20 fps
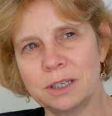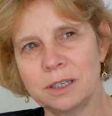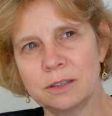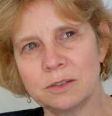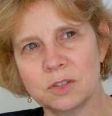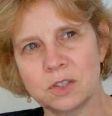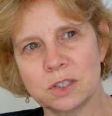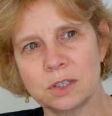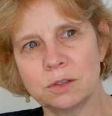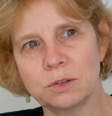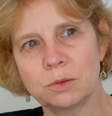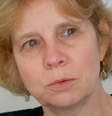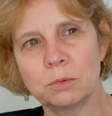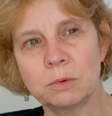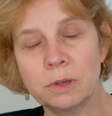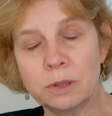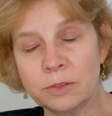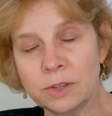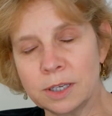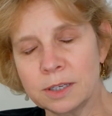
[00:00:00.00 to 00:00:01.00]
And so
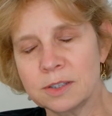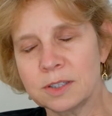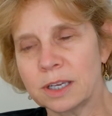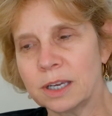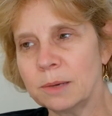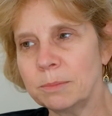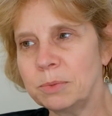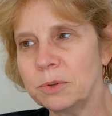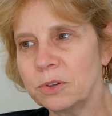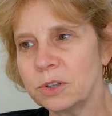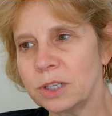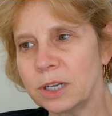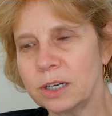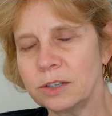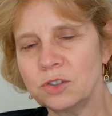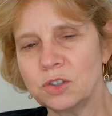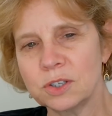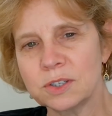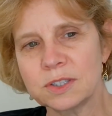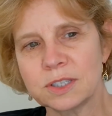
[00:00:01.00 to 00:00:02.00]
the example that I
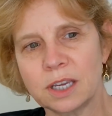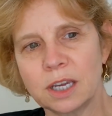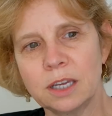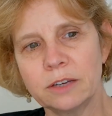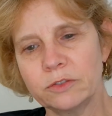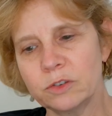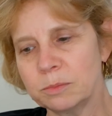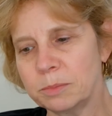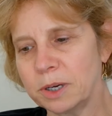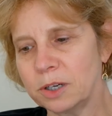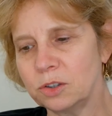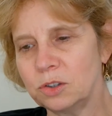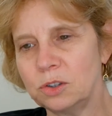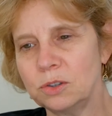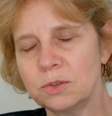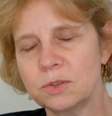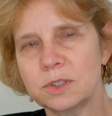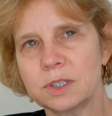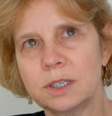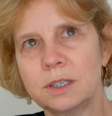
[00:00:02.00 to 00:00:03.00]
just gave about
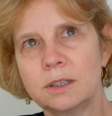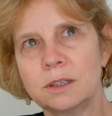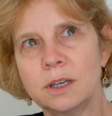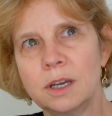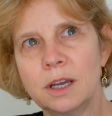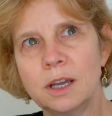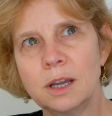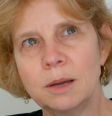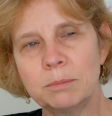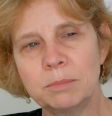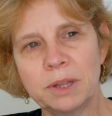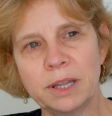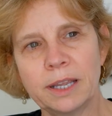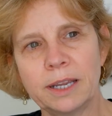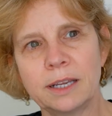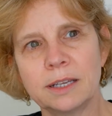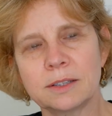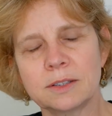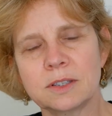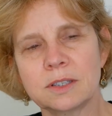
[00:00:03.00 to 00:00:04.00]
using
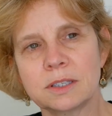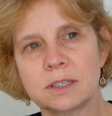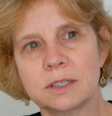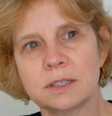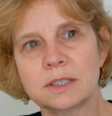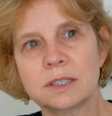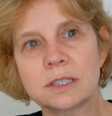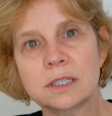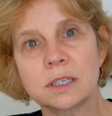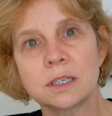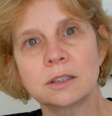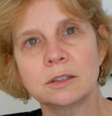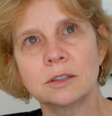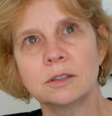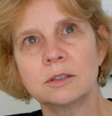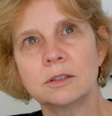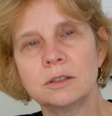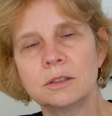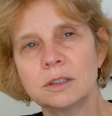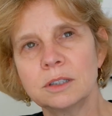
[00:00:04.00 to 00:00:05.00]
plants to
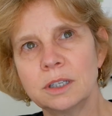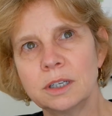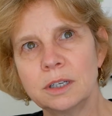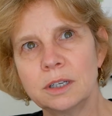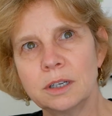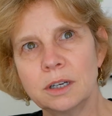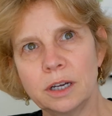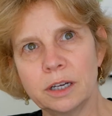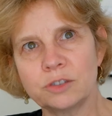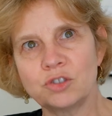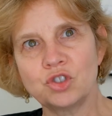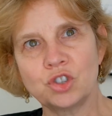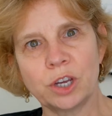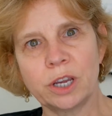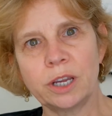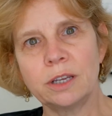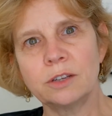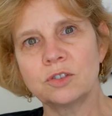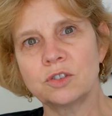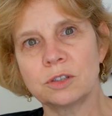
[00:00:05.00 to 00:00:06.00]
signal a
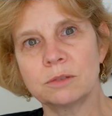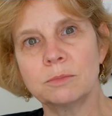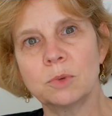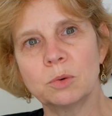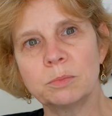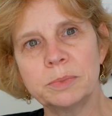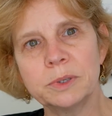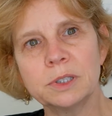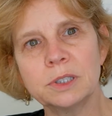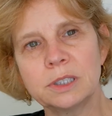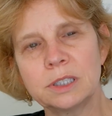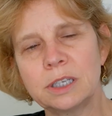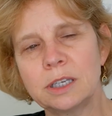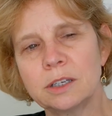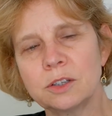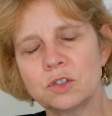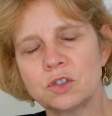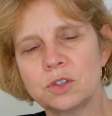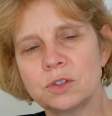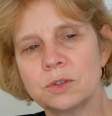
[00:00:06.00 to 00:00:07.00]
change in mobility
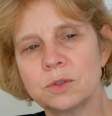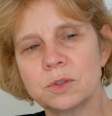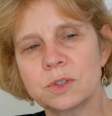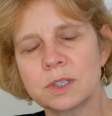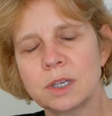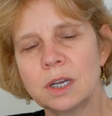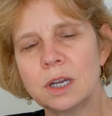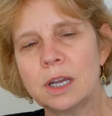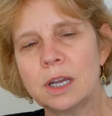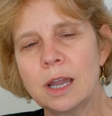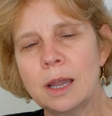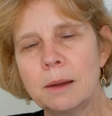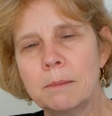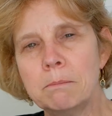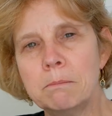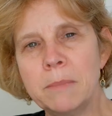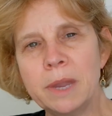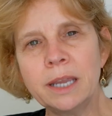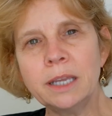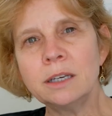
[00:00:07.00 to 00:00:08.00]
issues
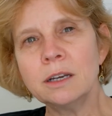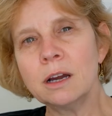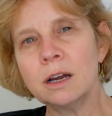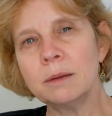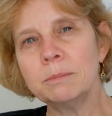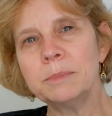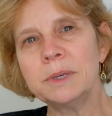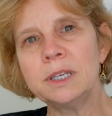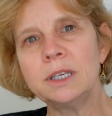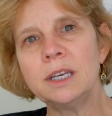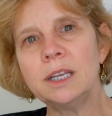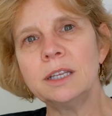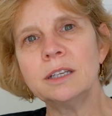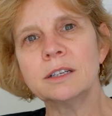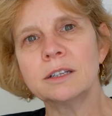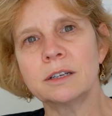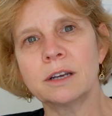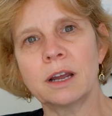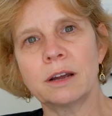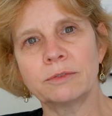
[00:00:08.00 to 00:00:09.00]
may not be
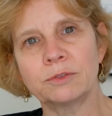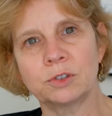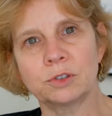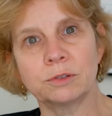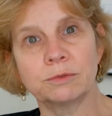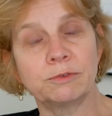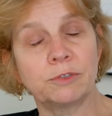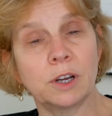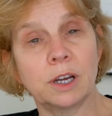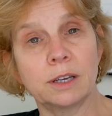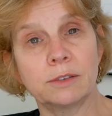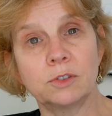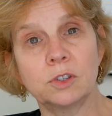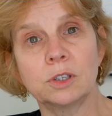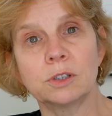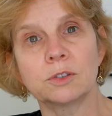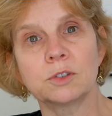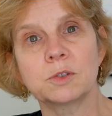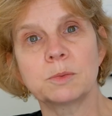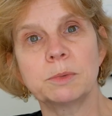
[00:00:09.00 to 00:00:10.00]
needed after 5
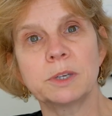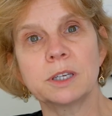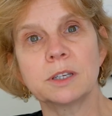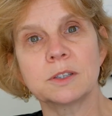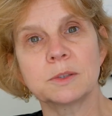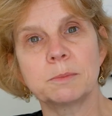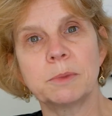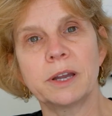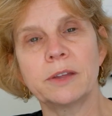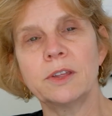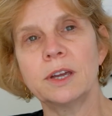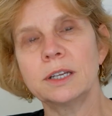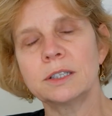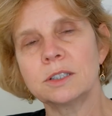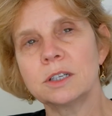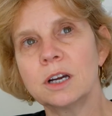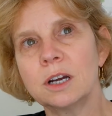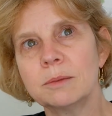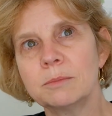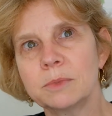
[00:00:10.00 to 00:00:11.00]
years, because by that
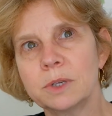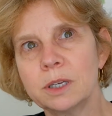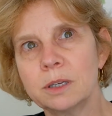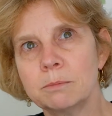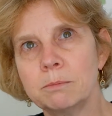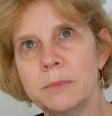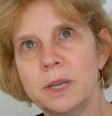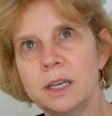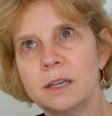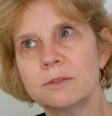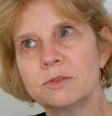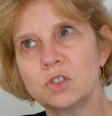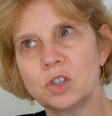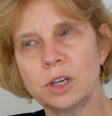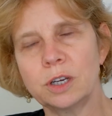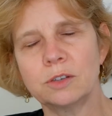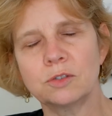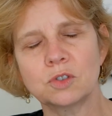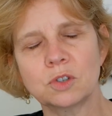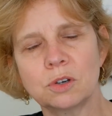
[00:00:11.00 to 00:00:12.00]
time it may have
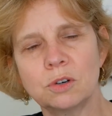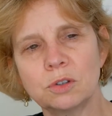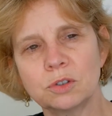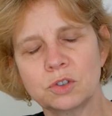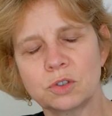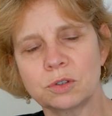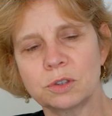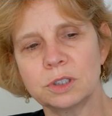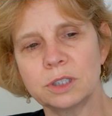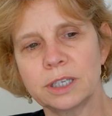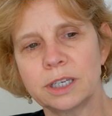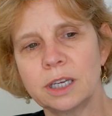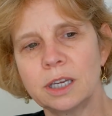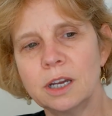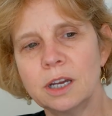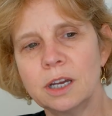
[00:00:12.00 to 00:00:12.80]
changed culturally.